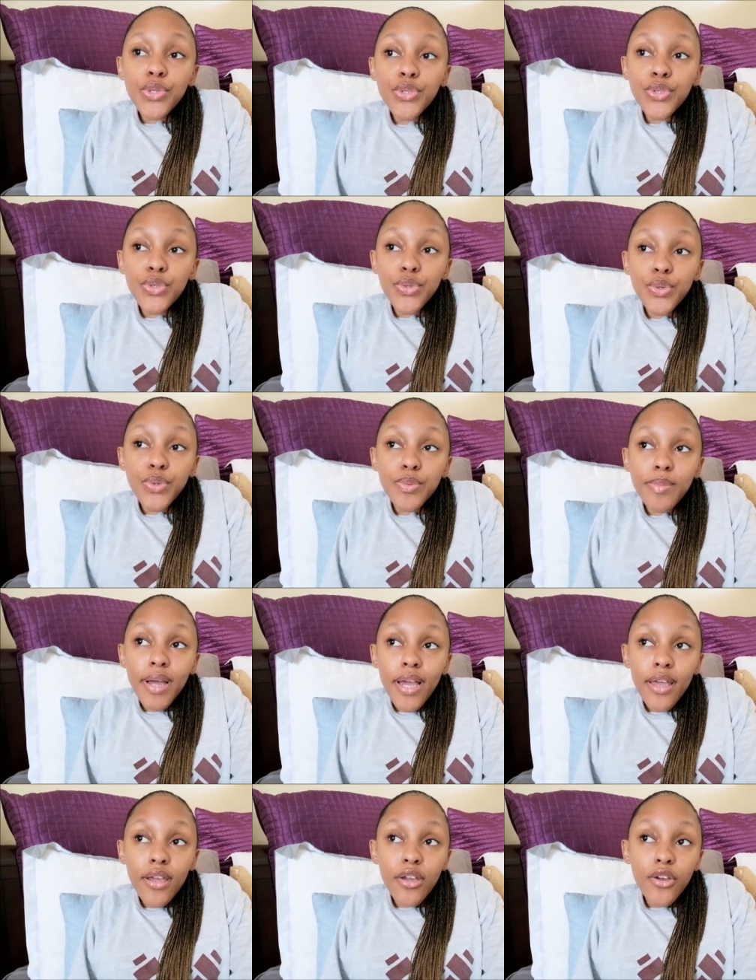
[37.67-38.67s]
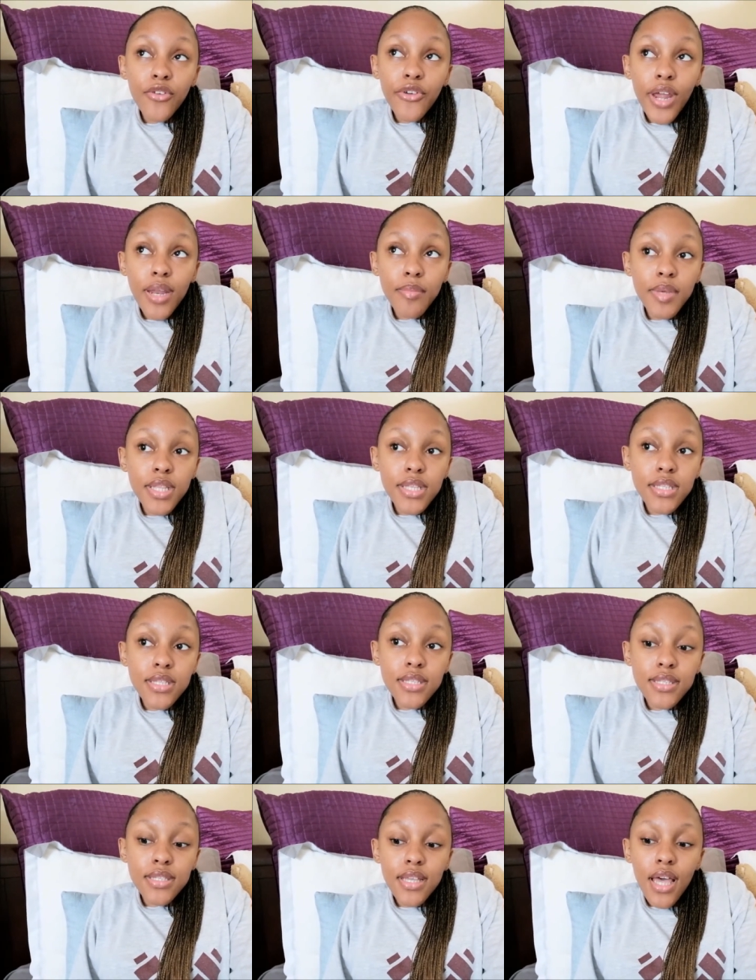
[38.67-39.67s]
to my
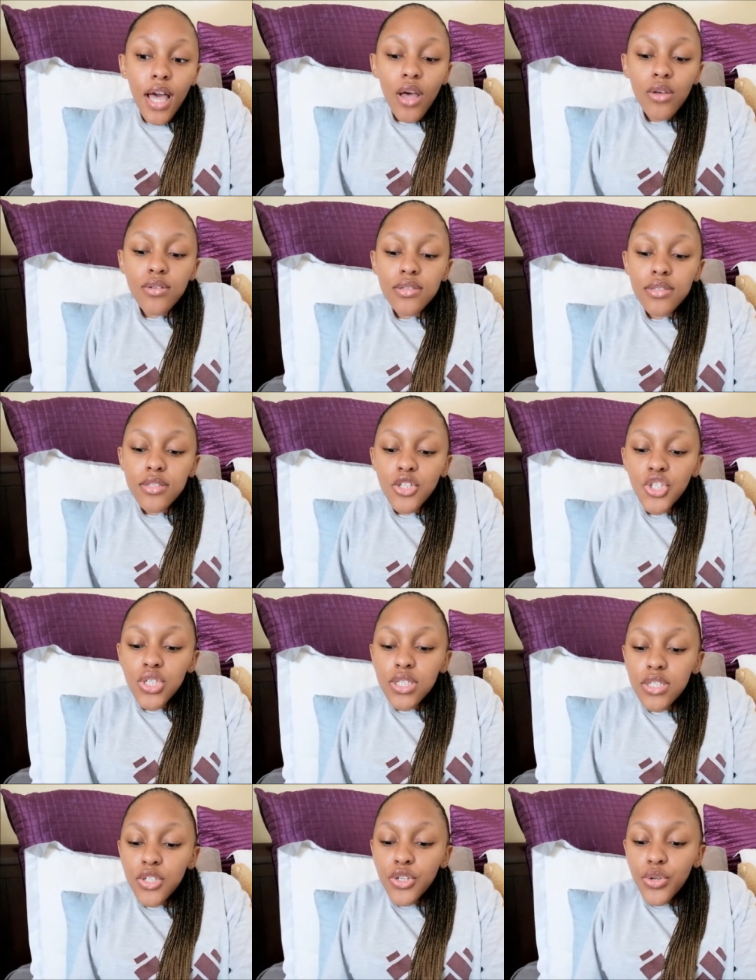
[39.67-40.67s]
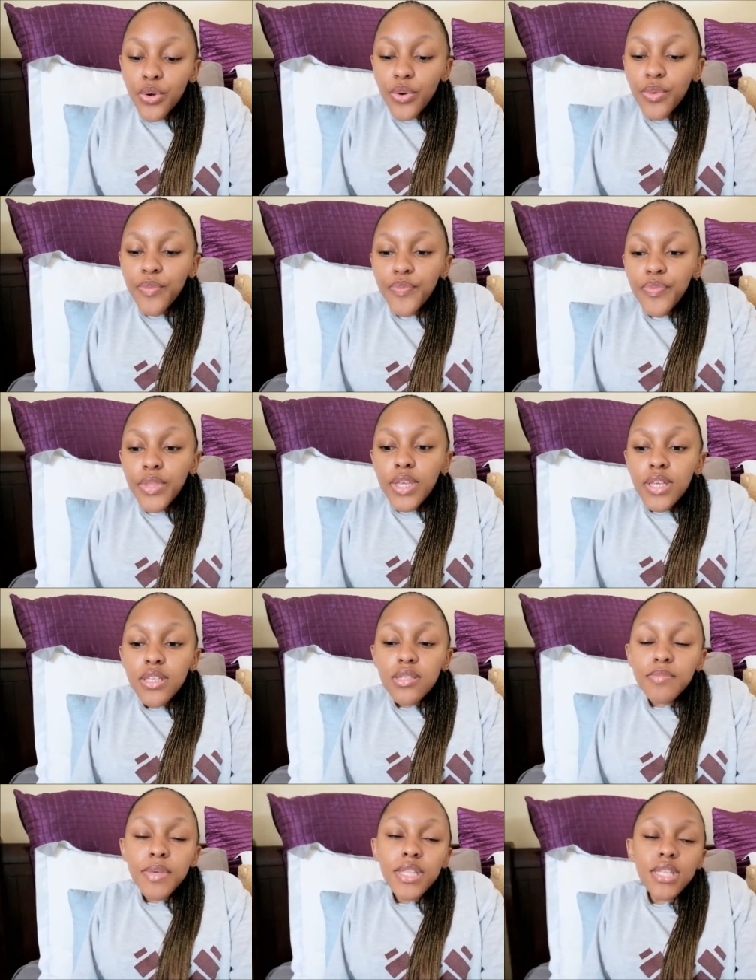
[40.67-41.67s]
grandmother's house and just, you know,
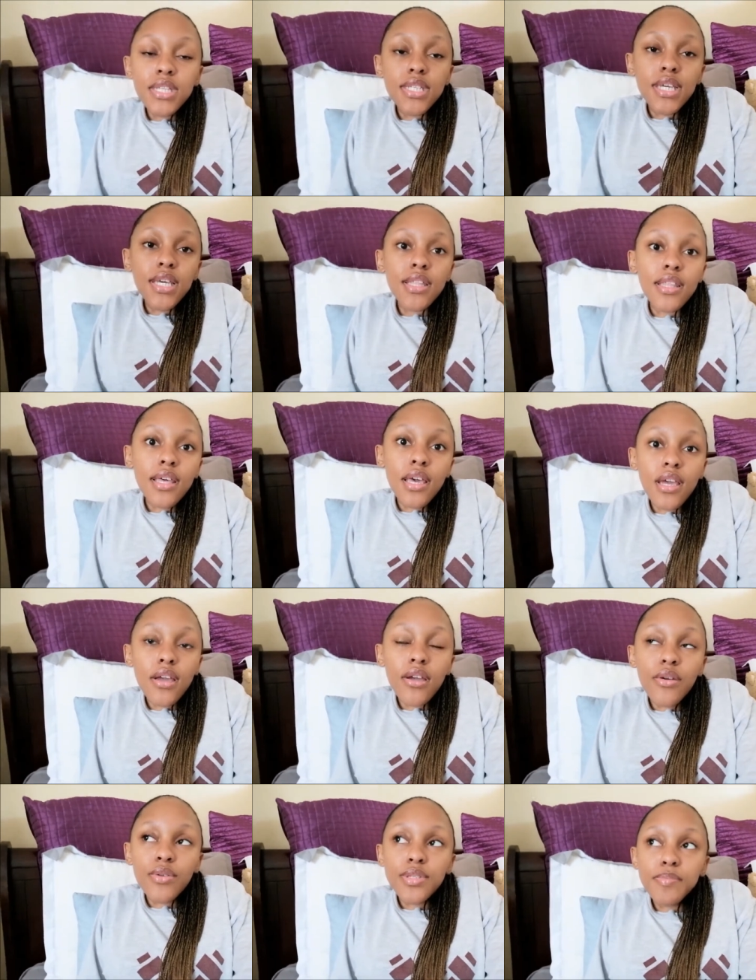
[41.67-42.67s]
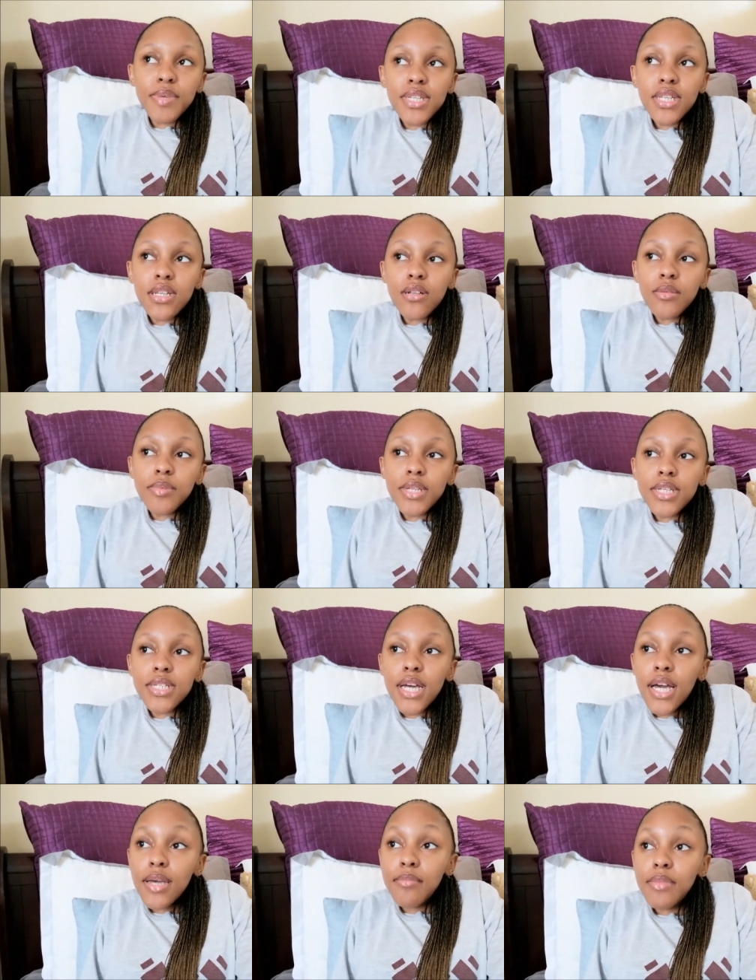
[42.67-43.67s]
spend the day there or spend a little bit of
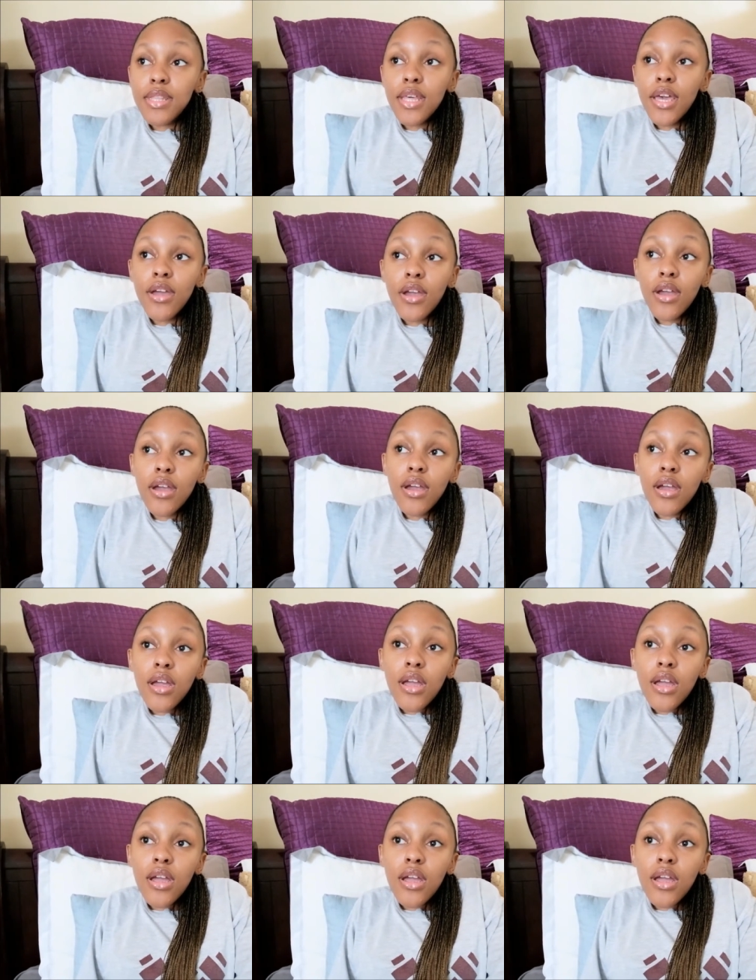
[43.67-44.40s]
time there,